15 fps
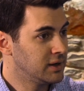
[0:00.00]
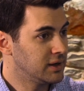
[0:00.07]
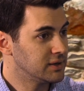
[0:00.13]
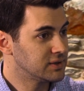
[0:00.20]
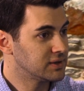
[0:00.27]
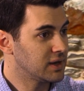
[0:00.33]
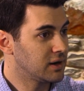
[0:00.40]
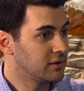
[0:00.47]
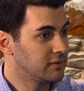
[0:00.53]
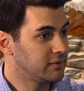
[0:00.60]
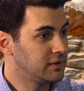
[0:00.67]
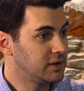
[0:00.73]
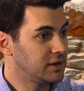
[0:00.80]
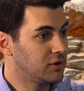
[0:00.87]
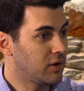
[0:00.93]
instead of
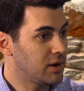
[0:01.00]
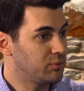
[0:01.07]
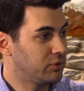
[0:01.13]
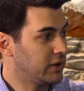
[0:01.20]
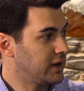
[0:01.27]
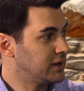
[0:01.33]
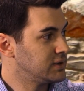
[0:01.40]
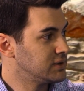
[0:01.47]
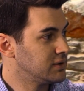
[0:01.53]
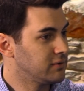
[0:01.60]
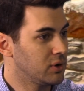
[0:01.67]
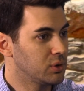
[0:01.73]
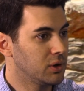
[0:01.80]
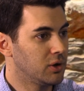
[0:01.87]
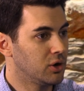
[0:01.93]
the Great Plains of
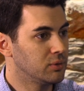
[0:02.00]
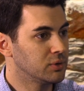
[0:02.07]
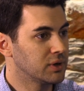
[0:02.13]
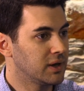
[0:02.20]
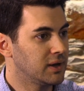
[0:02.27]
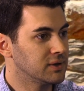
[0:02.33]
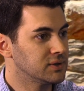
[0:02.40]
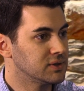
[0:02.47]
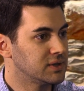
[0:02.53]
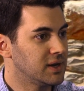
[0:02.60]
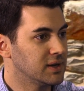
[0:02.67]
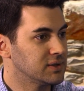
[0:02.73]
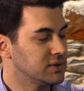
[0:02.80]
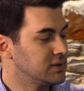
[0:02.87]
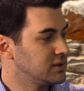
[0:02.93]
Oklahoma, Kansas,
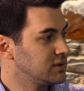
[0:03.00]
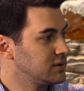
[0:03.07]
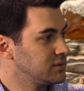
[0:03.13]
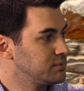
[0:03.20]
Texas.